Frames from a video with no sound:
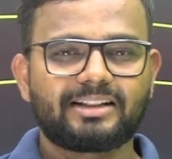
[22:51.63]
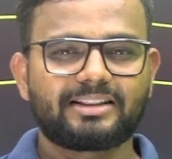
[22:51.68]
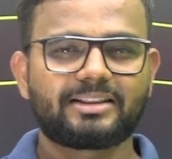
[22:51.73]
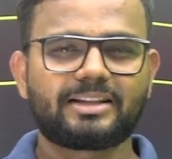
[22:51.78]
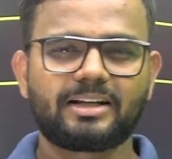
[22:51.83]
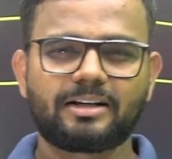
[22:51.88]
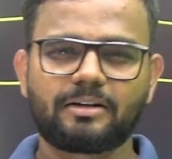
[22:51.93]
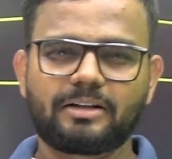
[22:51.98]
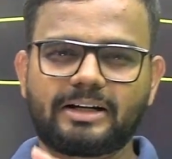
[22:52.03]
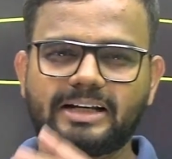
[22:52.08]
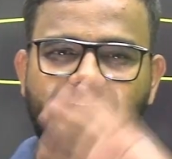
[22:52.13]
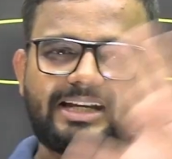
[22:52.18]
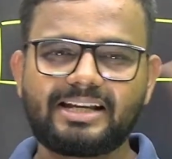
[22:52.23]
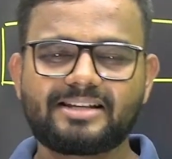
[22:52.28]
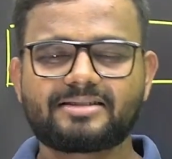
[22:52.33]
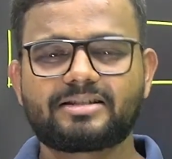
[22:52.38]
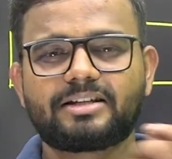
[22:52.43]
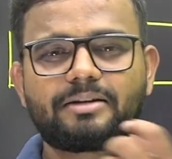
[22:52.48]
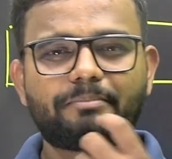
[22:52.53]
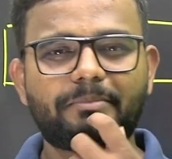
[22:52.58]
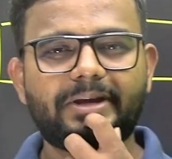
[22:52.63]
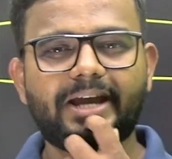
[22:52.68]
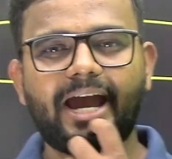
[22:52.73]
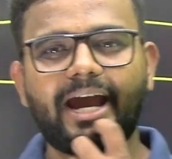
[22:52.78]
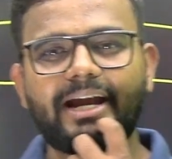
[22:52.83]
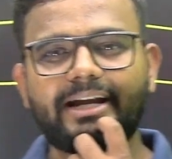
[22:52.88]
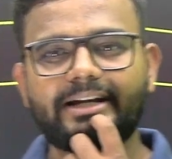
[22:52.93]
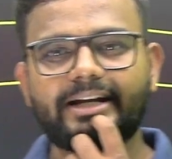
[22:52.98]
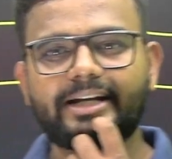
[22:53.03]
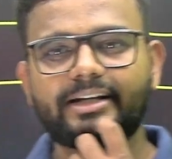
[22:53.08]
The reason
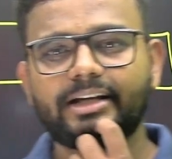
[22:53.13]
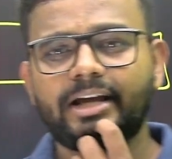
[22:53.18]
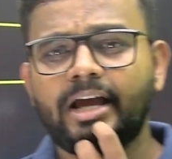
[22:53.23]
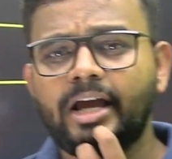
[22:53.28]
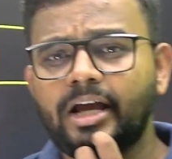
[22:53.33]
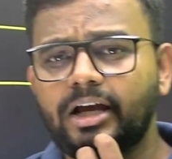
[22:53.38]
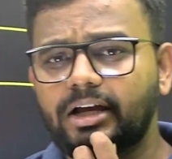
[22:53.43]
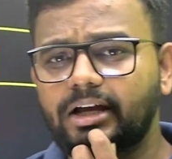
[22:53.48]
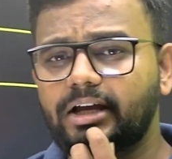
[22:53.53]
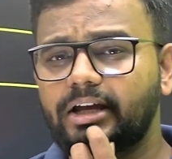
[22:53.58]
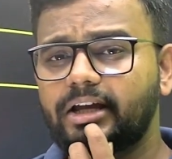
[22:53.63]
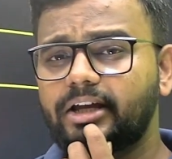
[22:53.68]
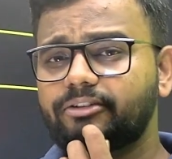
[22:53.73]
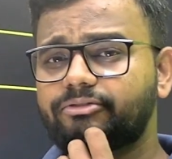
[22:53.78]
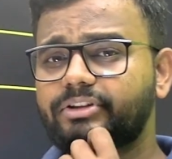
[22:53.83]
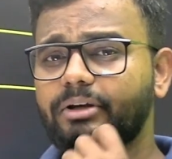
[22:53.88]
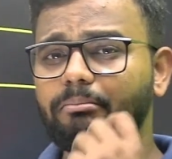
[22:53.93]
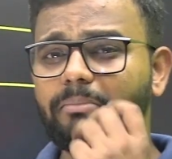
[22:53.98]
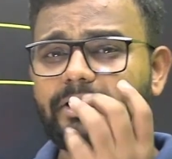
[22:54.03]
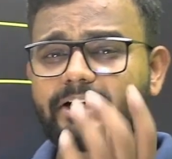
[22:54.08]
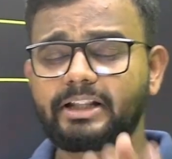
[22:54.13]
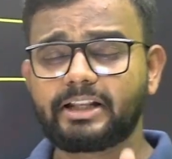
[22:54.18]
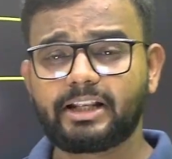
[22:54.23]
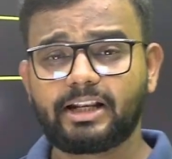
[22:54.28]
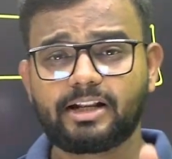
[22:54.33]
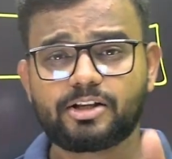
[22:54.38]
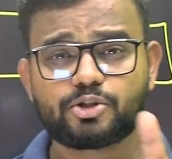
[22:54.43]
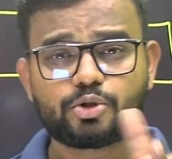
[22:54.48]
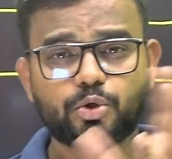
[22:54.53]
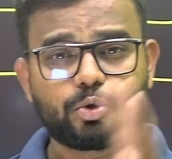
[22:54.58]
behind it, if the
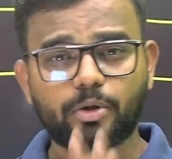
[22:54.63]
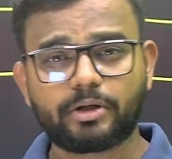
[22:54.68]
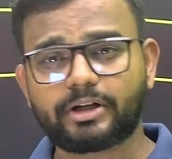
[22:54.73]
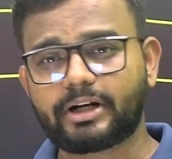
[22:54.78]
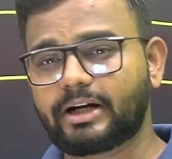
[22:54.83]
material is good